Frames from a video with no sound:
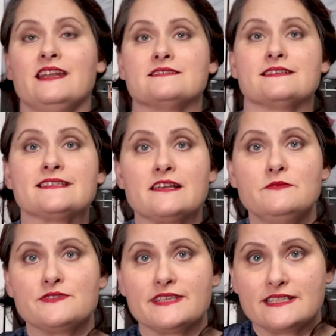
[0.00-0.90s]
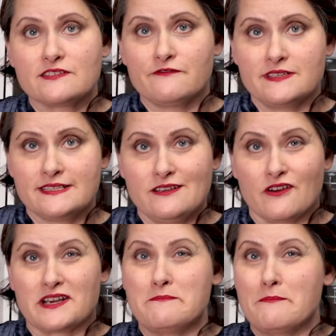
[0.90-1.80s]
Now, since I'm using this fuzzy
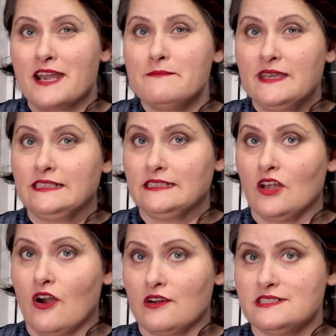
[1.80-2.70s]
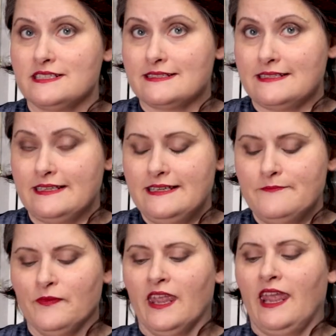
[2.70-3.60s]
yarn, it might be a little hard to see.
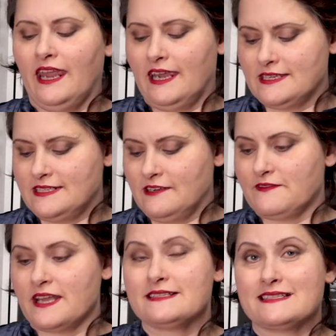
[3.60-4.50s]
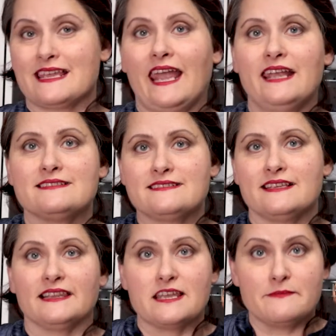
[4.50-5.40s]
And if that's the case,
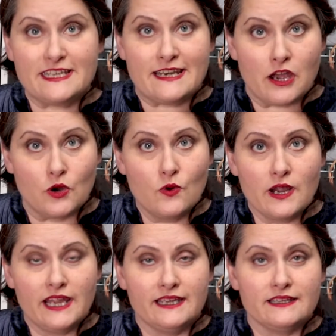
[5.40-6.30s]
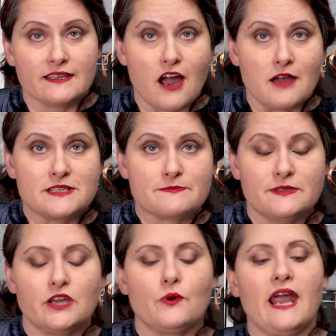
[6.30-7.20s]
then let me know in the comments
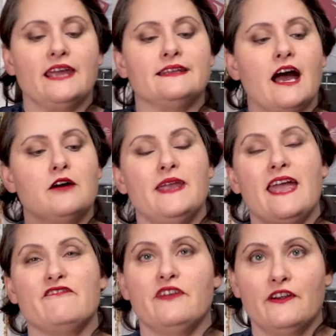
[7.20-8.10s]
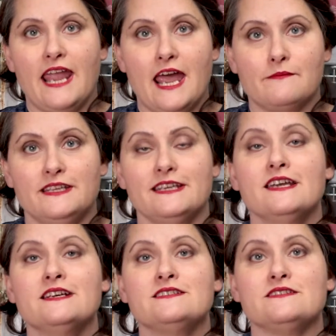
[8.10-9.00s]
below and I'll be very happy
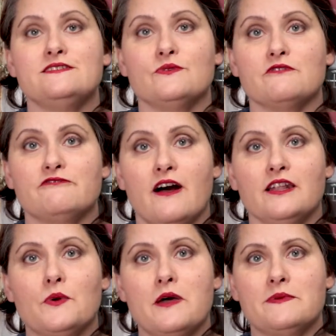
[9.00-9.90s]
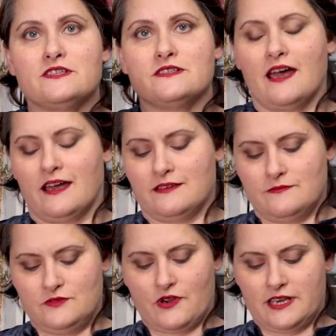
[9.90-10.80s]
to do a follow-up and uh,
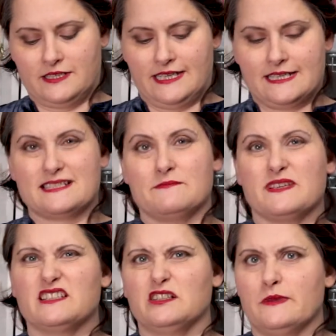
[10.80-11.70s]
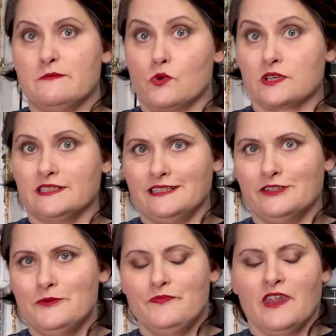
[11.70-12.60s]
try to get something a little bit more
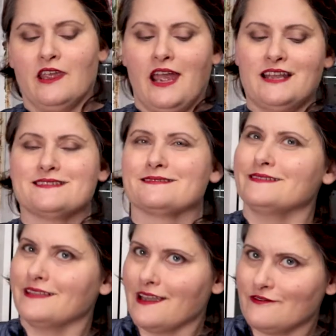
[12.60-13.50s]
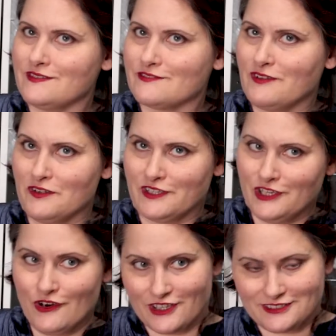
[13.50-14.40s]
clear. I just love this velvet
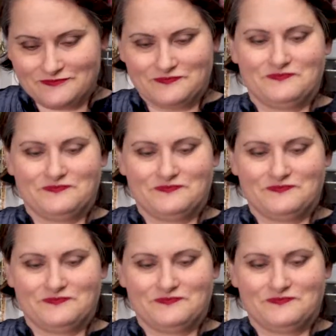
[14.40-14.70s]
yarn.